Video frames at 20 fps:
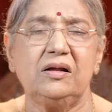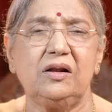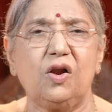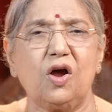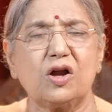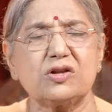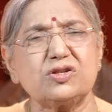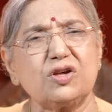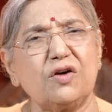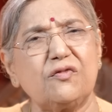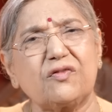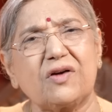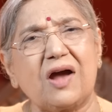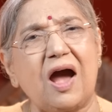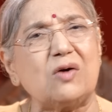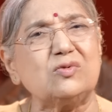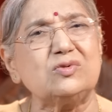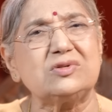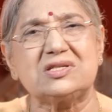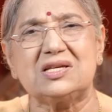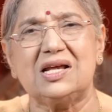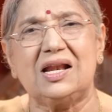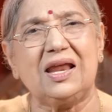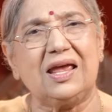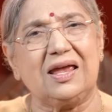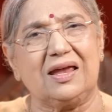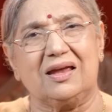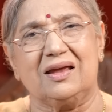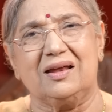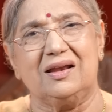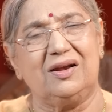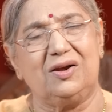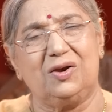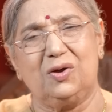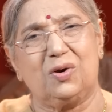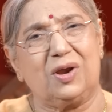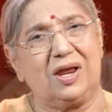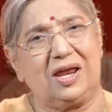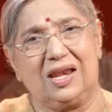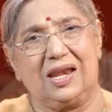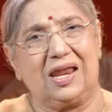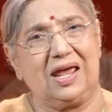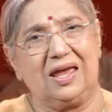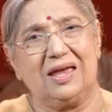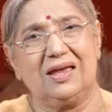lots of counseling during day.